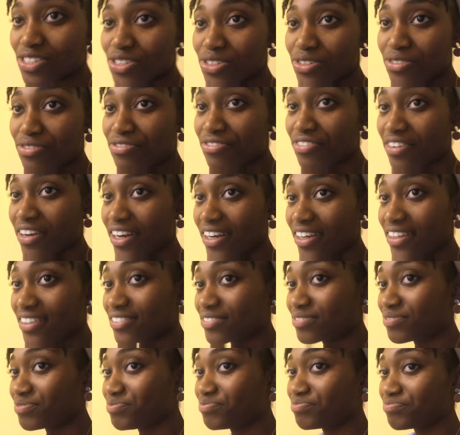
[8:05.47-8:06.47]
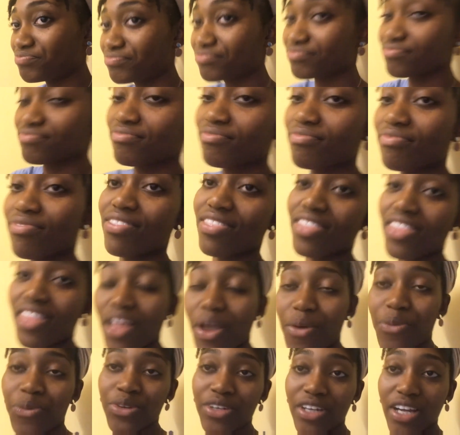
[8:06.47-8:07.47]
should fry.
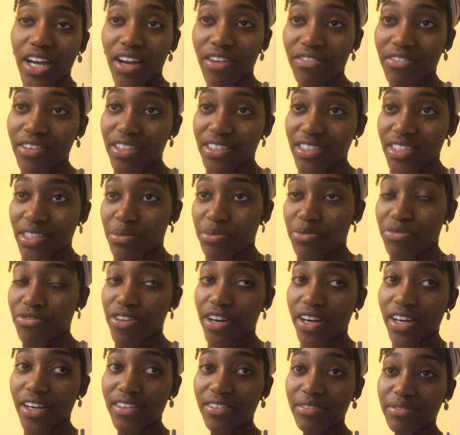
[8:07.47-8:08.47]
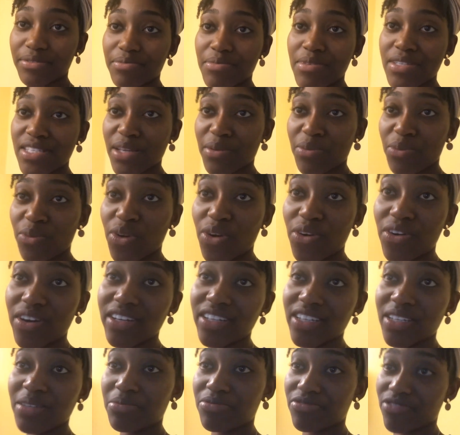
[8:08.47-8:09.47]
We don't have a deep fryer. I say more
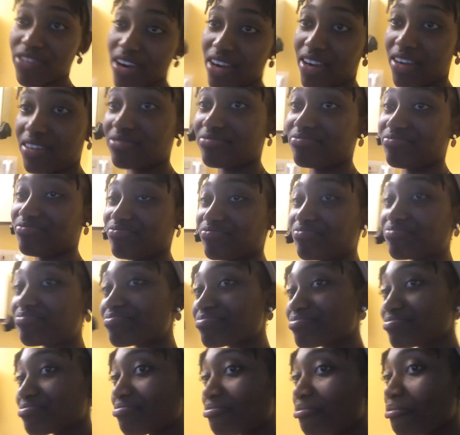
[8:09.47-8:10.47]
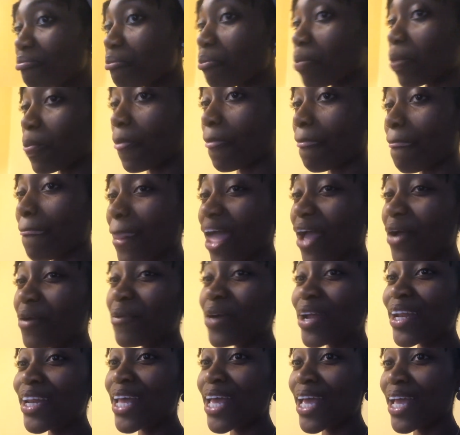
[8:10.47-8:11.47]
deep fryer.
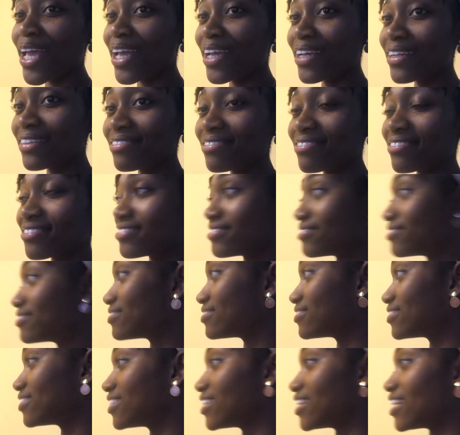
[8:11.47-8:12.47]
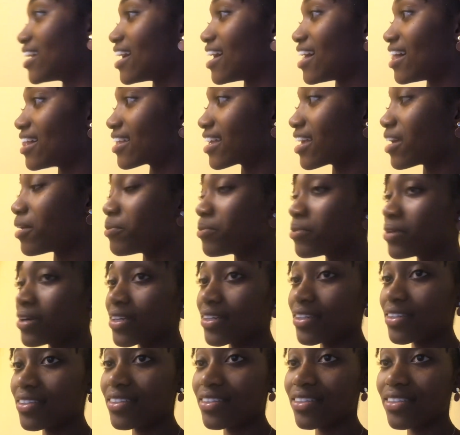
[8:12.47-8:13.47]
One day, I'll get
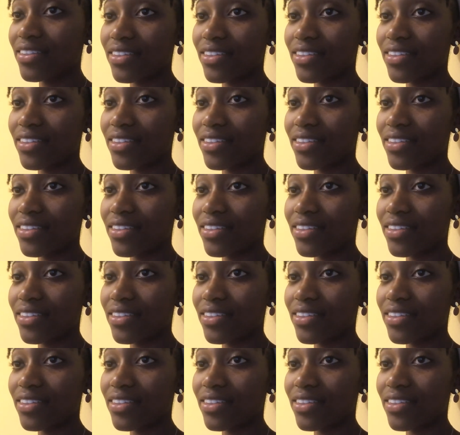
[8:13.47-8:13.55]
one.